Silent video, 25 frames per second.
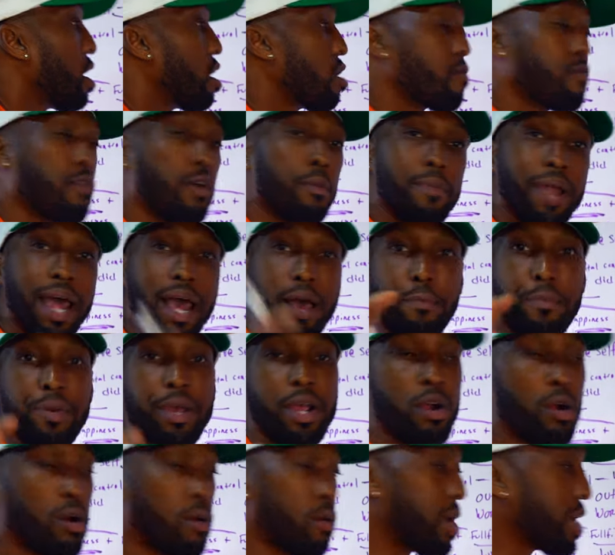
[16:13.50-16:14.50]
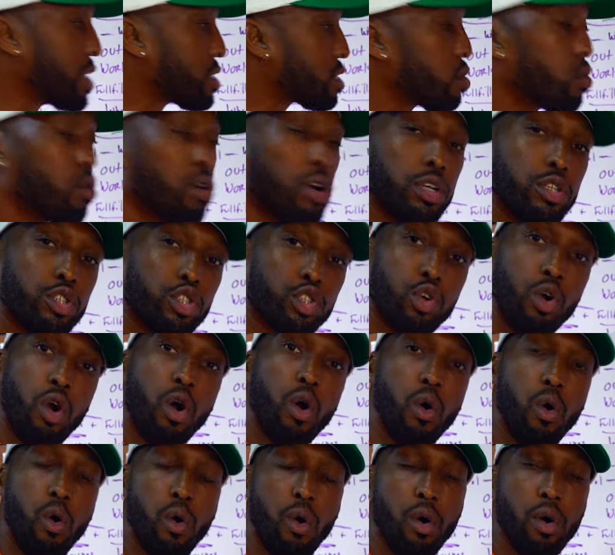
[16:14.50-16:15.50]
from that parental
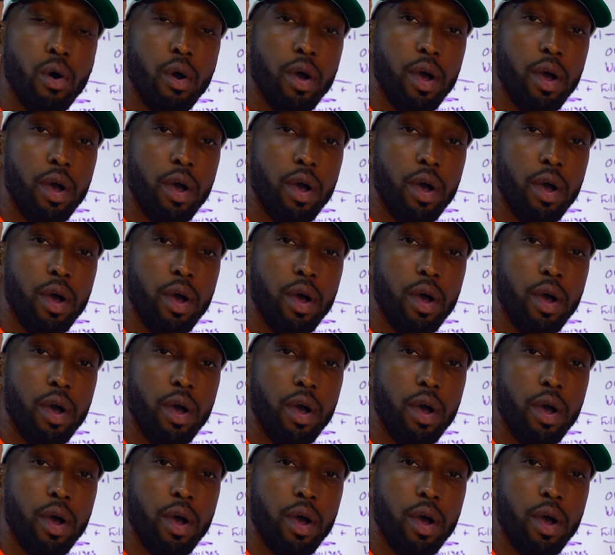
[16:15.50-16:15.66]
control.